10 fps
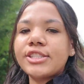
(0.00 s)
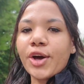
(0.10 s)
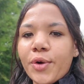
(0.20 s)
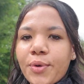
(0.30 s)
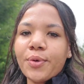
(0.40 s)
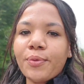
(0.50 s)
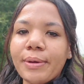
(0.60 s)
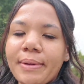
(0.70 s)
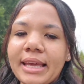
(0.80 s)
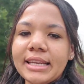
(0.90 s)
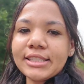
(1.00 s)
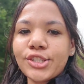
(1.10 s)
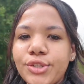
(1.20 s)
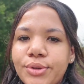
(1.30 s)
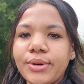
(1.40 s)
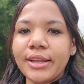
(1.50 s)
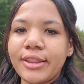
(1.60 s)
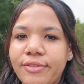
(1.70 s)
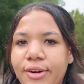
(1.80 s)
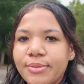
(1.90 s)
so we made it to
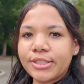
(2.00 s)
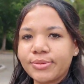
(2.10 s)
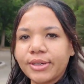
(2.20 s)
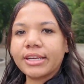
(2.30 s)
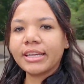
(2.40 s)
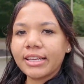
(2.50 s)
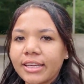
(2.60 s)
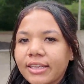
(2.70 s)
the farmer's market.